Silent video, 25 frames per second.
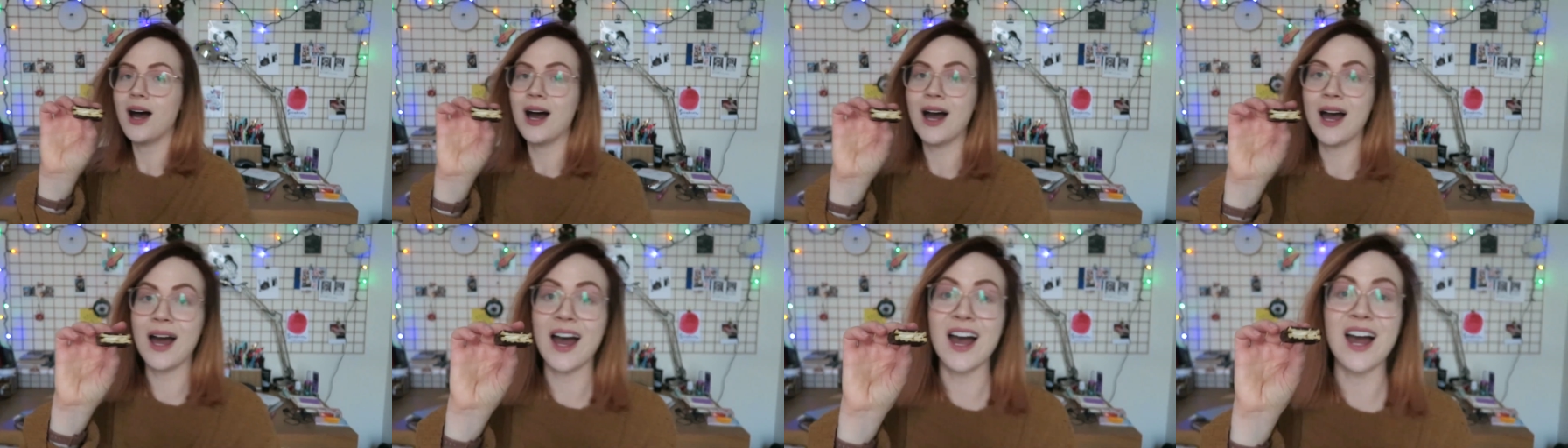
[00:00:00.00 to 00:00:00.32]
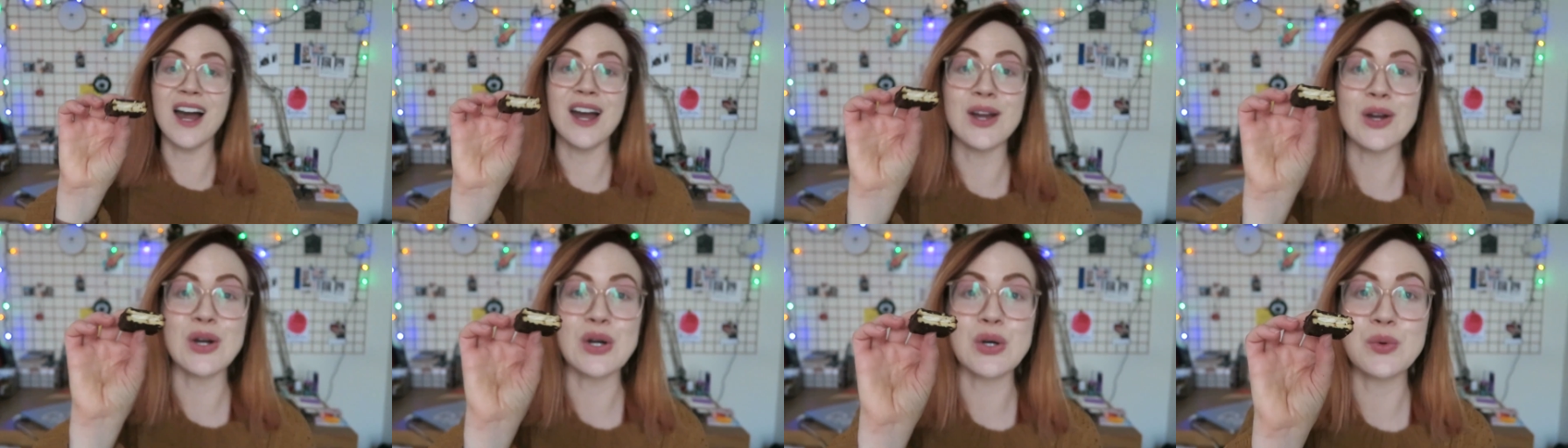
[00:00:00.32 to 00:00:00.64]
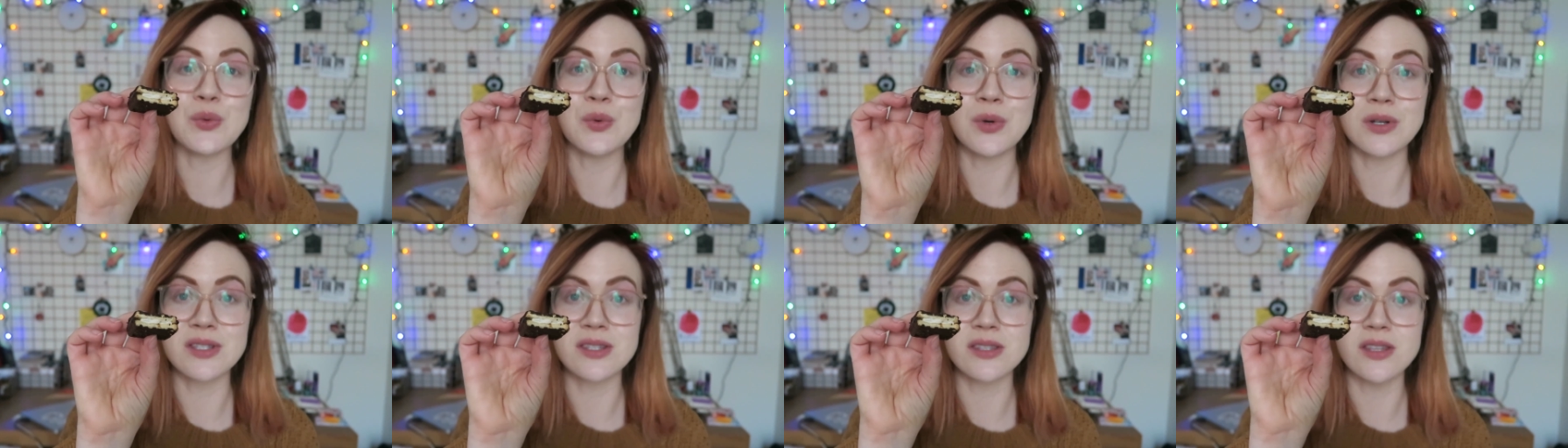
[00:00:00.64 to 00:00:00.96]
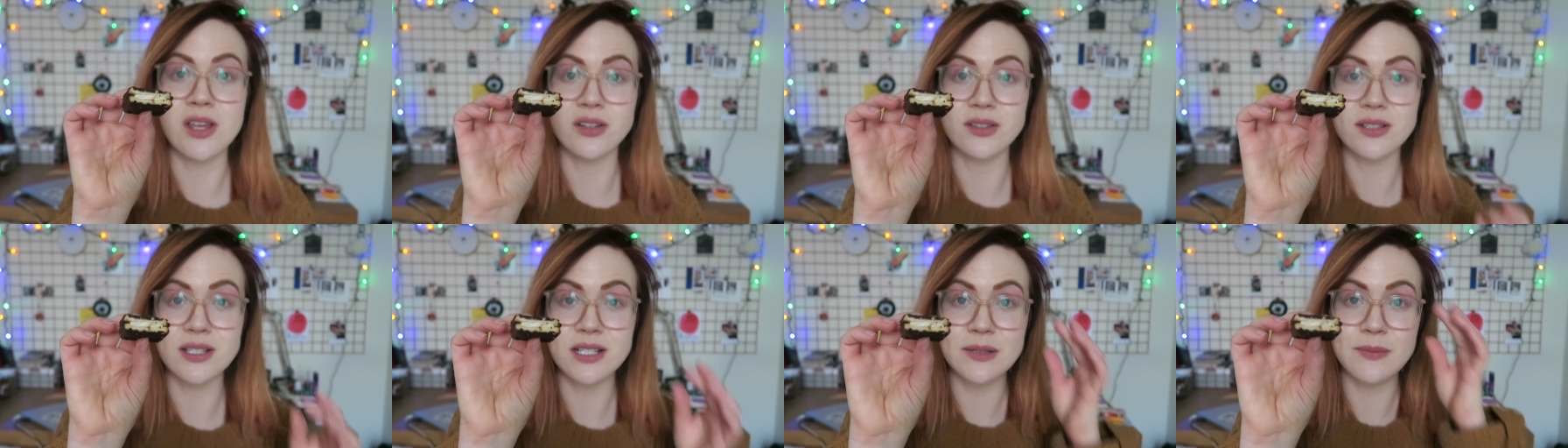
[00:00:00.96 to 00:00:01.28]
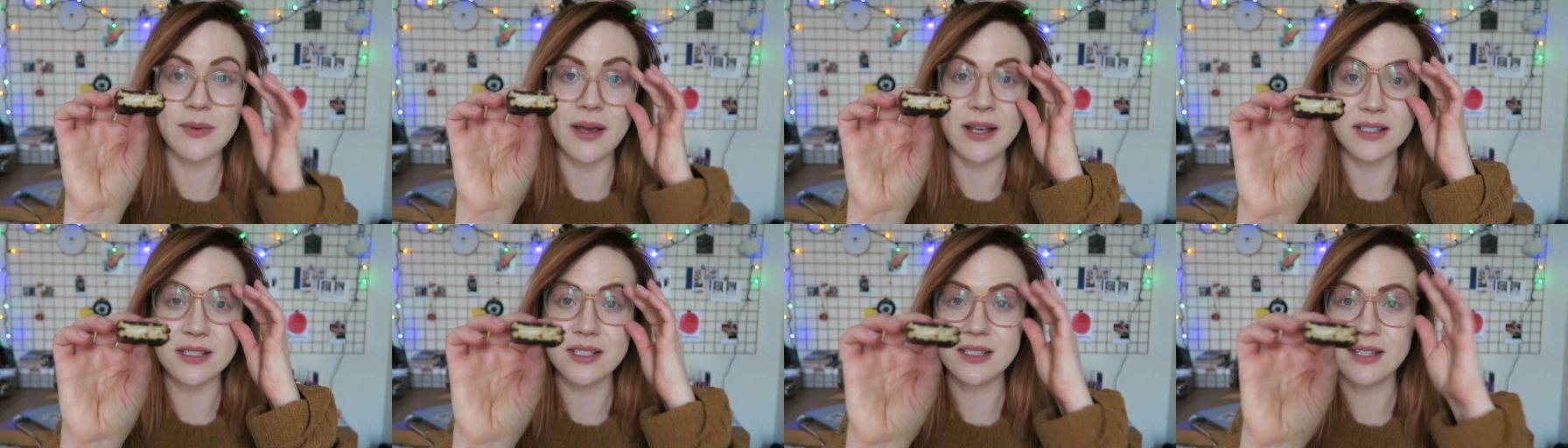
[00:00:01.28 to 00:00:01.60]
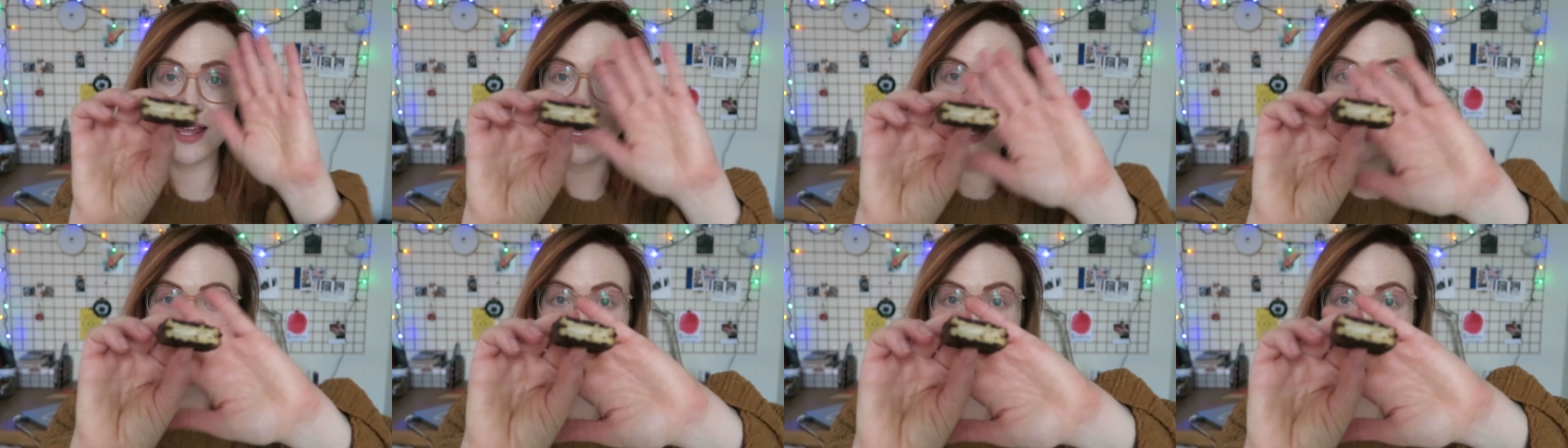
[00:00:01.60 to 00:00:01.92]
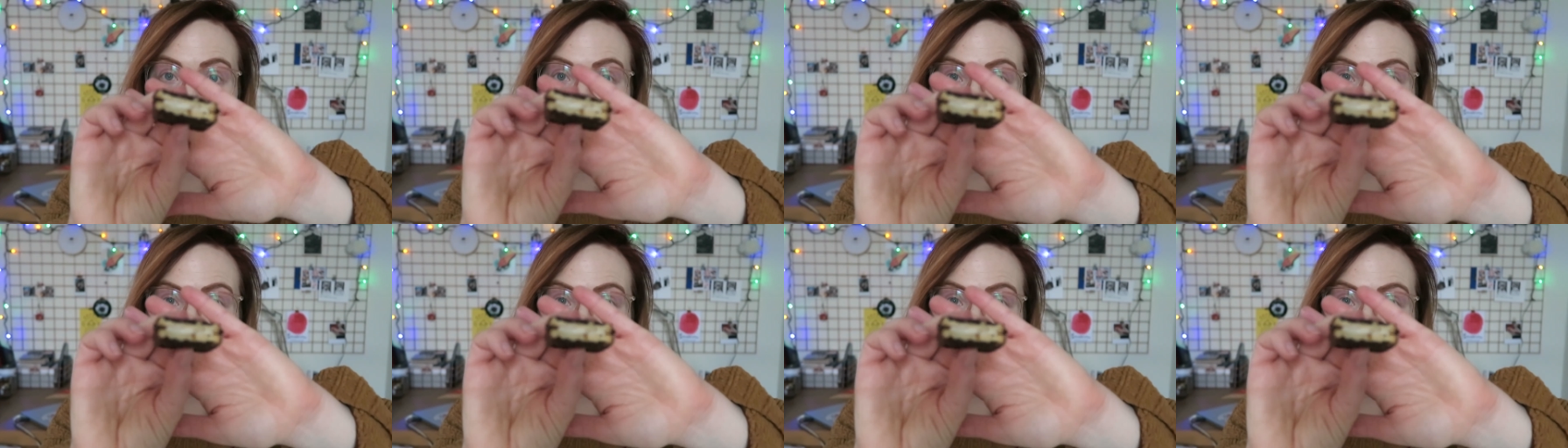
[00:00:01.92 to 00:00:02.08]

I was not expecting that.